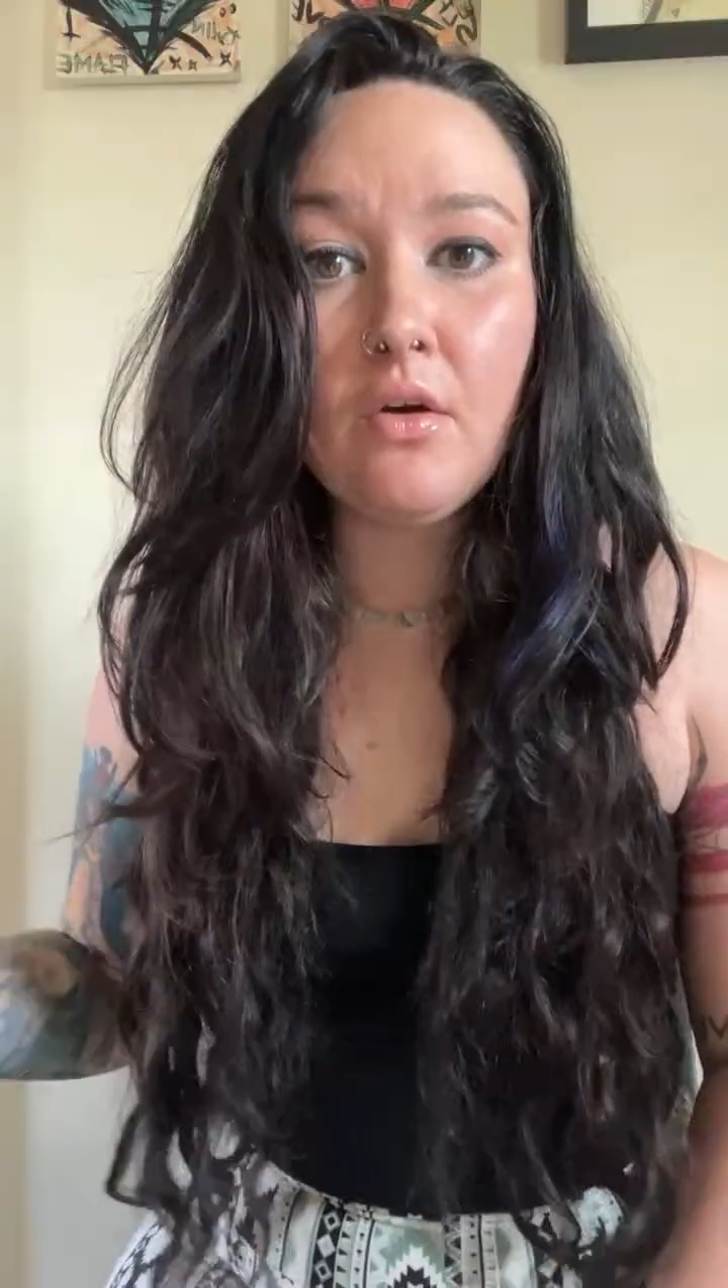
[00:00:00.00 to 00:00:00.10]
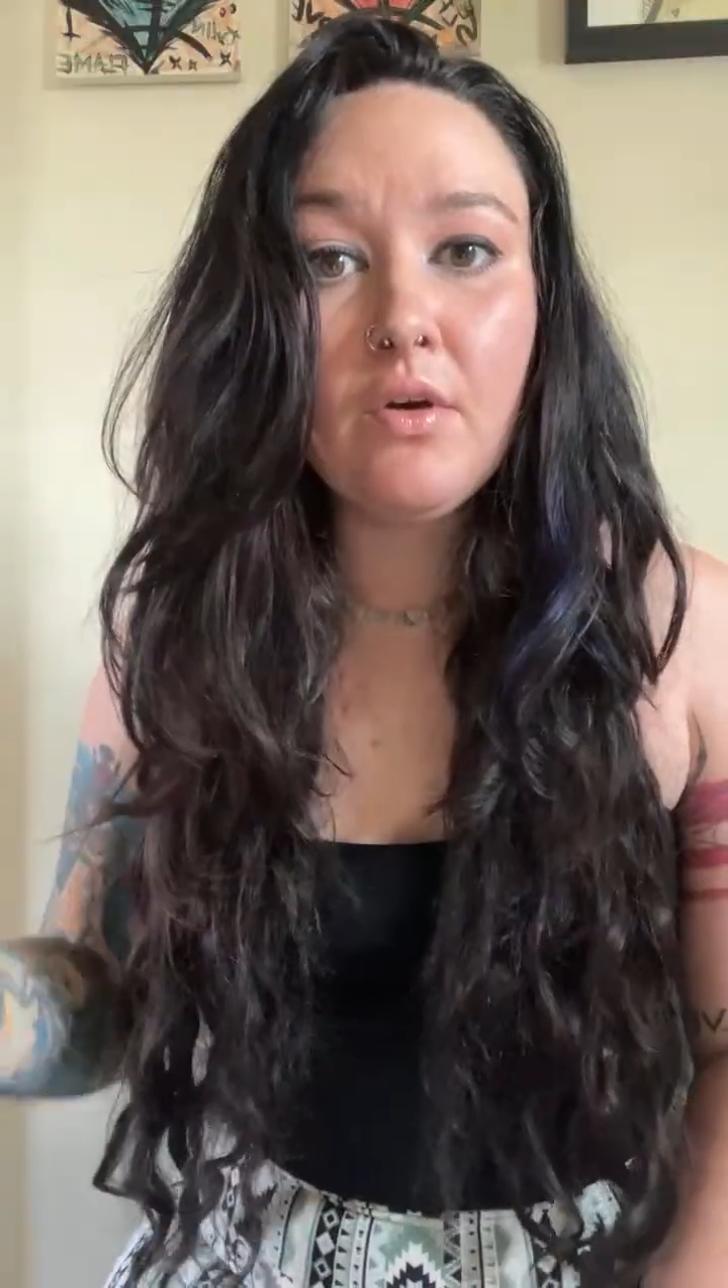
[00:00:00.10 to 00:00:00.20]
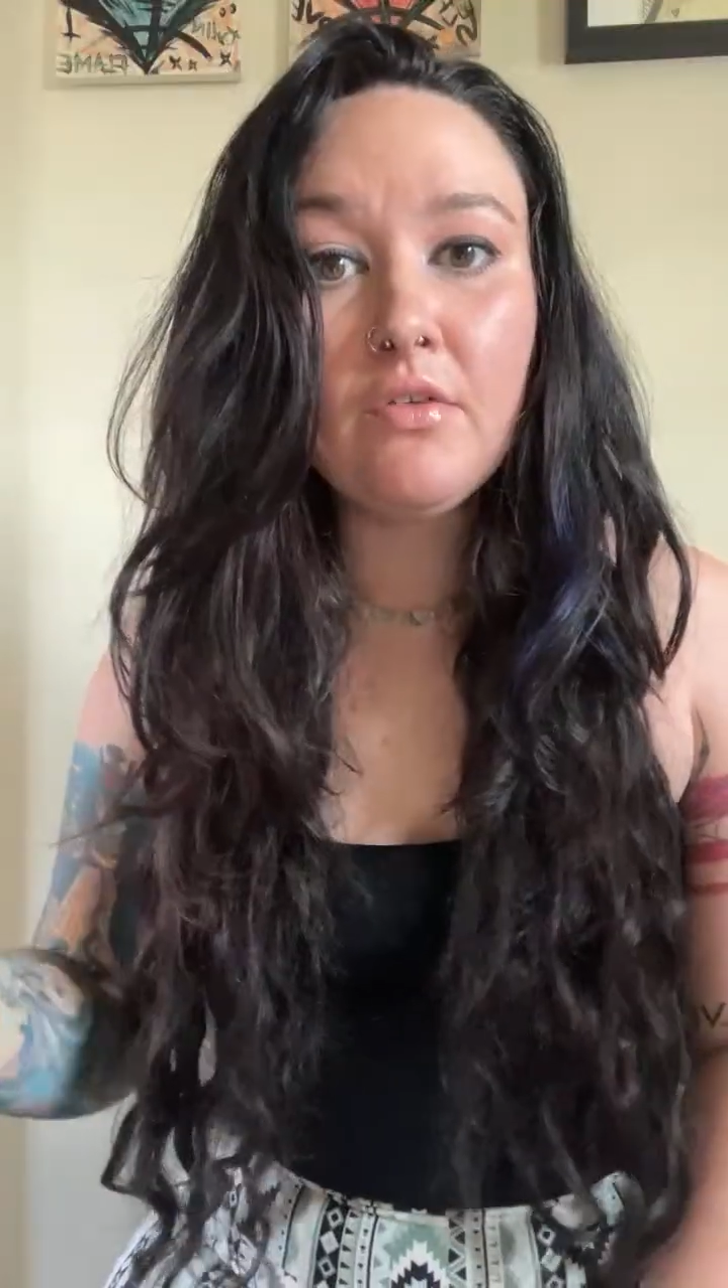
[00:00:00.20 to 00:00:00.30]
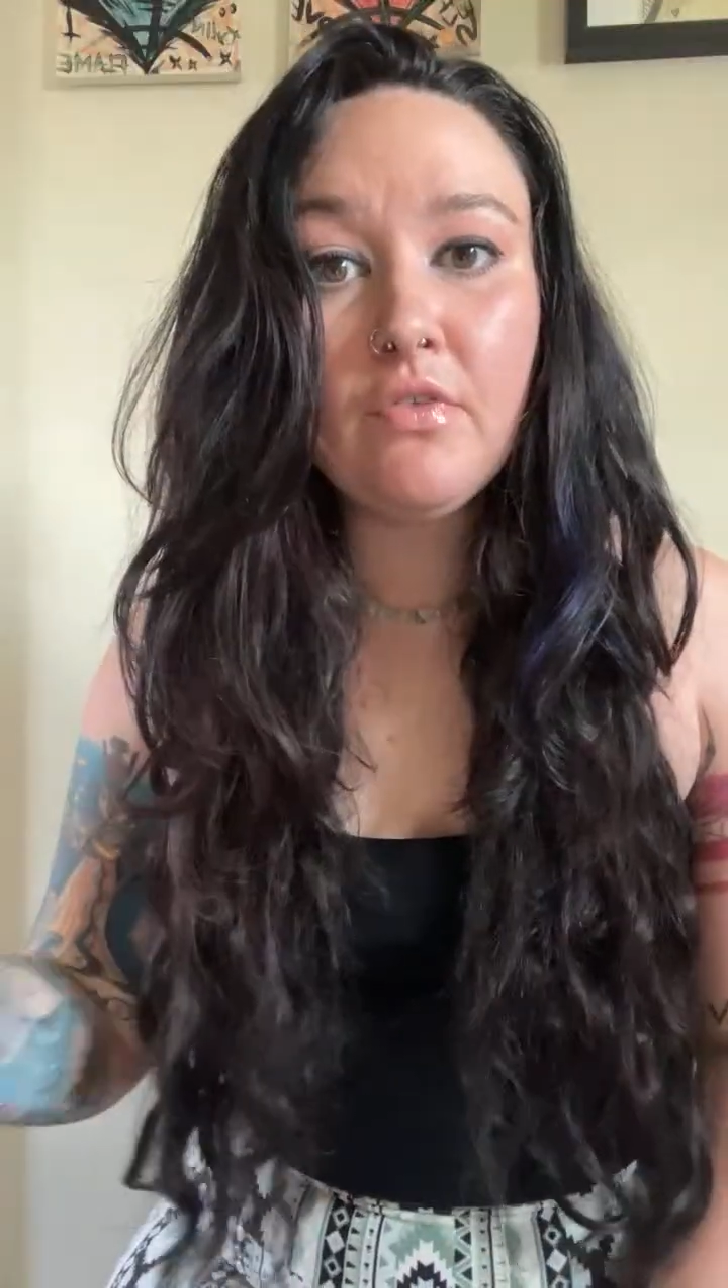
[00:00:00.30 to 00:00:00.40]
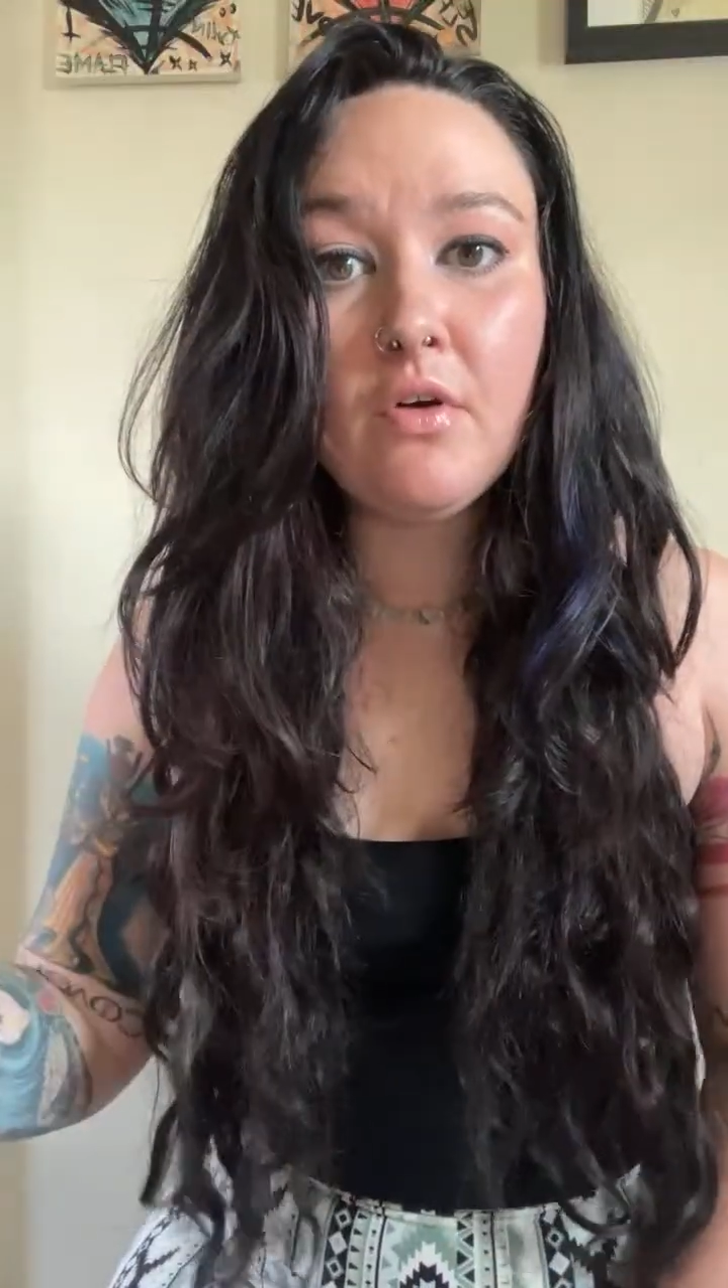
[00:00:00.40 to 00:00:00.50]

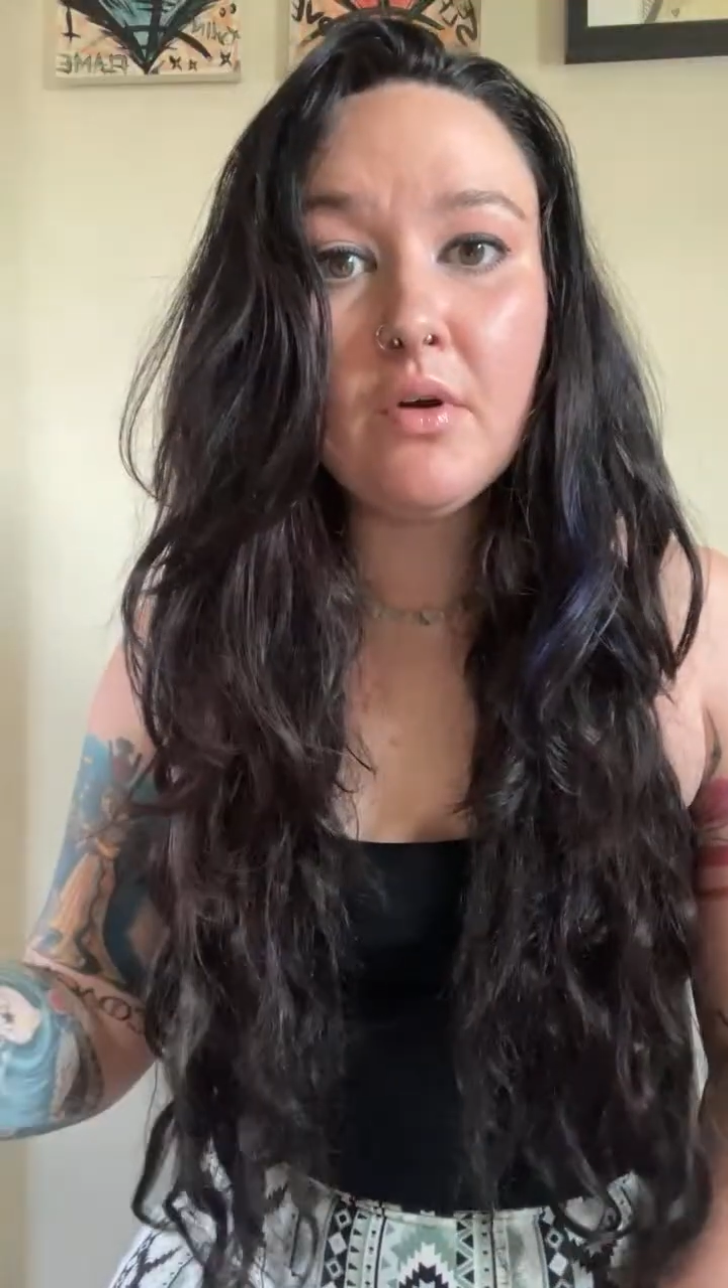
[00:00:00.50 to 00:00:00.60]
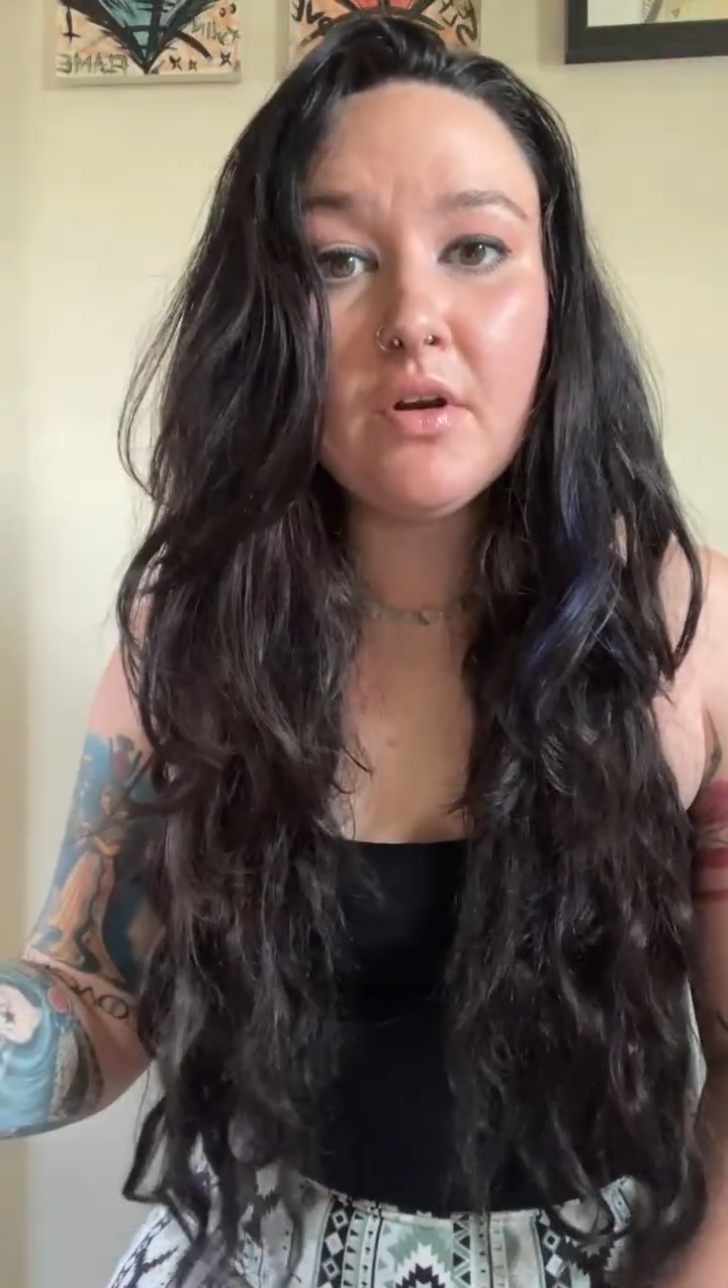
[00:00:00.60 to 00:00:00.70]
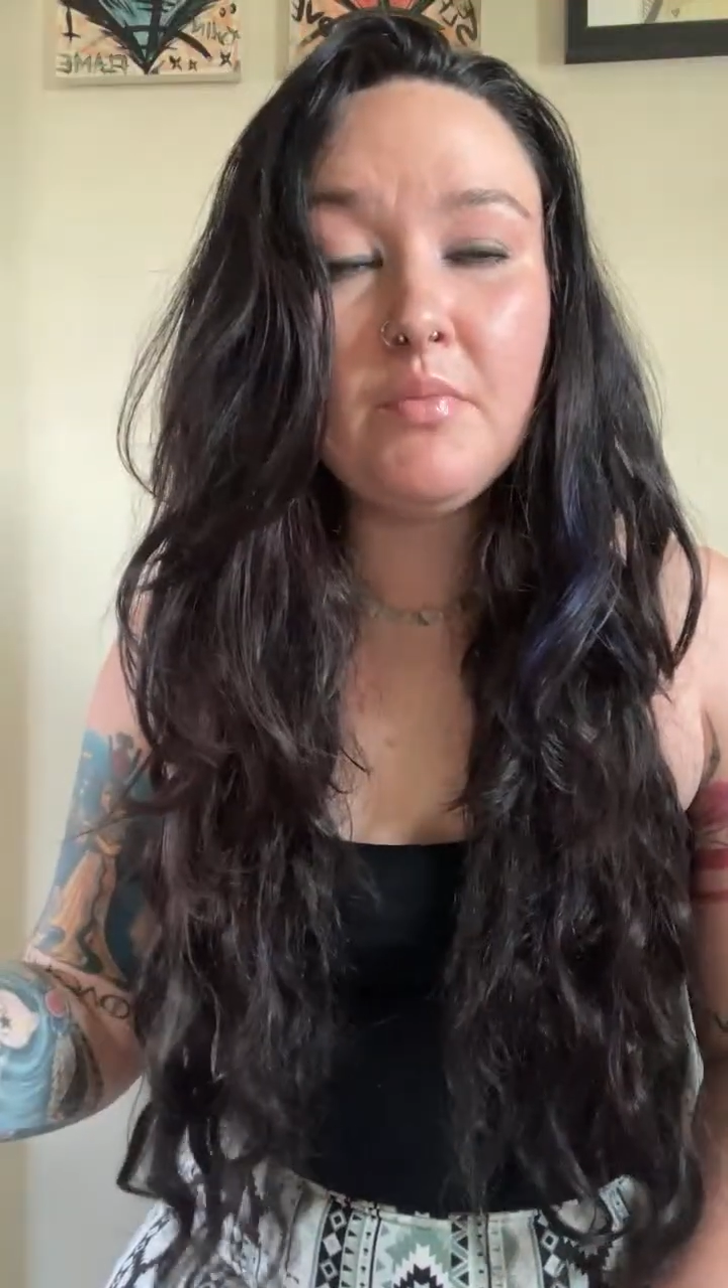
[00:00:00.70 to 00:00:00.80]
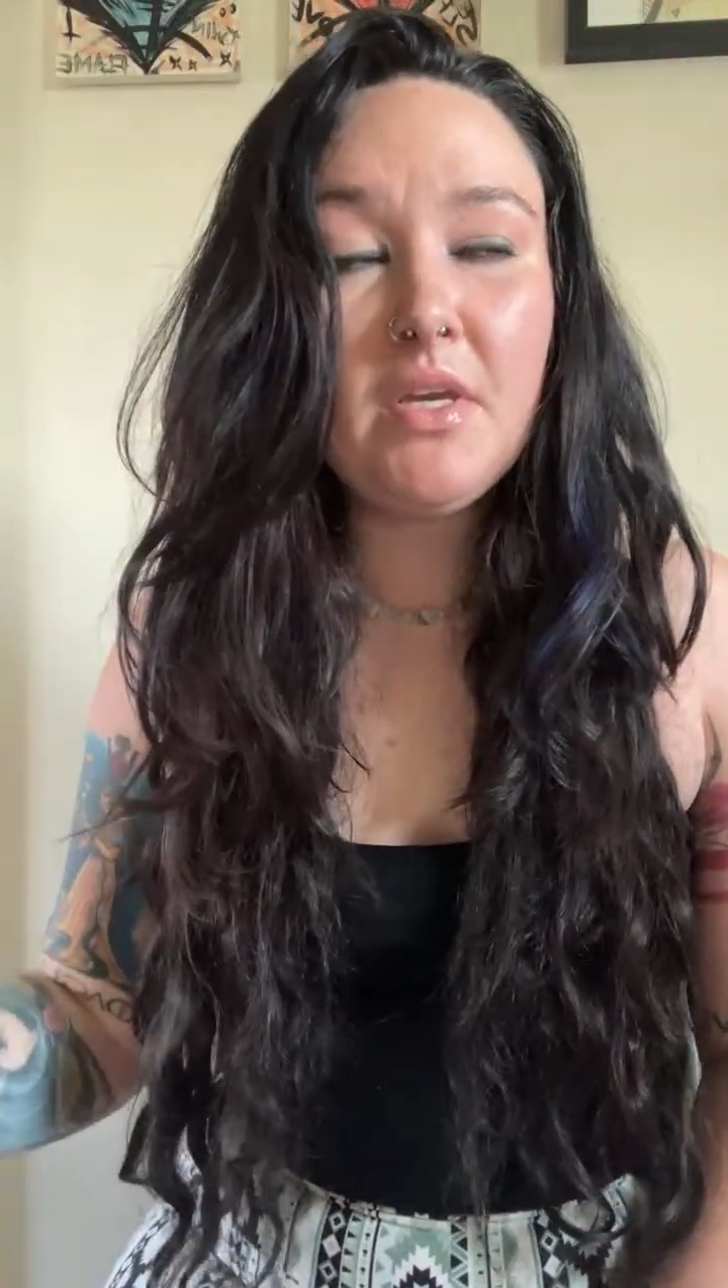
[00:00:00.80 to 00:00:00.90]
going forward,